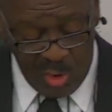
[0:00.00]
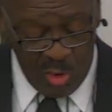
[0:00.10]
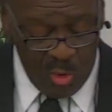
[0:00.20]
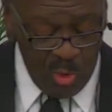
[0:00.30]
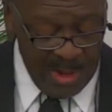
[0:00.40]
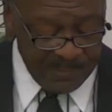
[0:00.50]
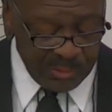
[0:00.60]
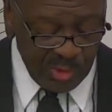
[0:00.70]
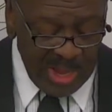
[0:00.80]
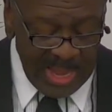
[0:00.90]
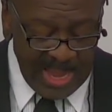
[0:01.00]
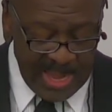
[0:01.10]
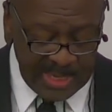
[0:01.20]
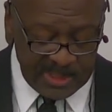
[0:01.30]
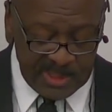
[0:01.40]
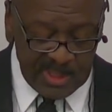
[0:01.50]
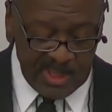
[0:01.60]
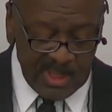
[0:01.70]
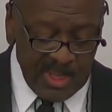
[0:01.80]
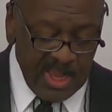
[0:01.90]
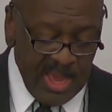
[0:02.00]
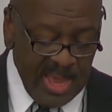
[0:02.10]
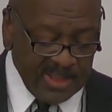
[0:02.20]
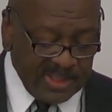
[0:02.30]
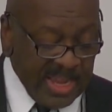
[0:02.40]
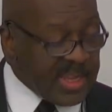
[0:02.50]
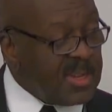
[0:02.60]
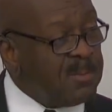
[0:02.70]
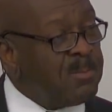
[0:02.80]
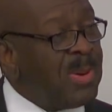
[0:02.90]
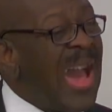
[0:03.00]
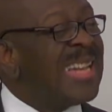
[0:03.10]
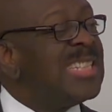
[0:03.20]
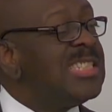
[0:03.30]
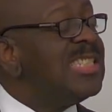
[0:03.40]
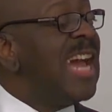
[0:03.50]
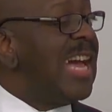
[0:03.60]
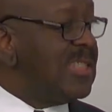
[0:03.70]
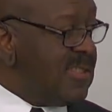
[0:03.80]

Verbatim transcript: who have tried and taken pot shots